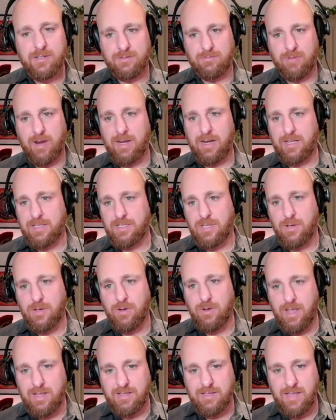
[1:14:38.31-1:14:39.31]
right? And so,
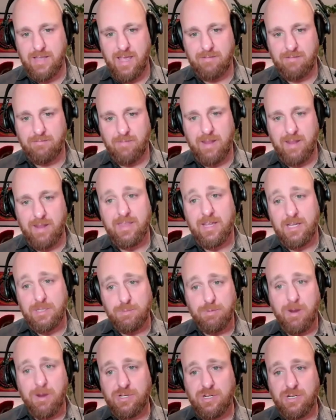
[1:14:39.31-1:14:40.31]
and the
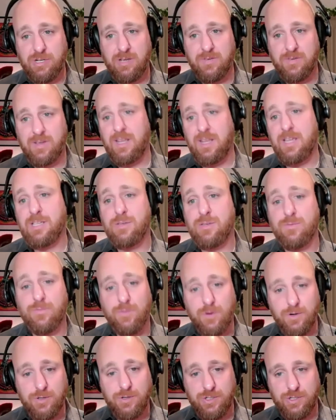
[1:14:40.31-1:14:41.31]
expression of it is a
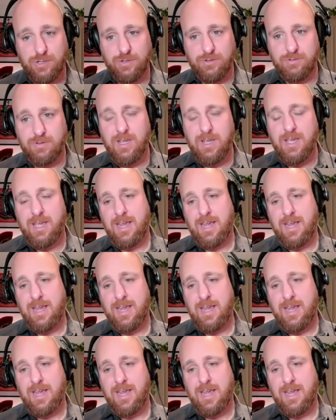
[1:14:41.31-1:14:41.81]
virtue,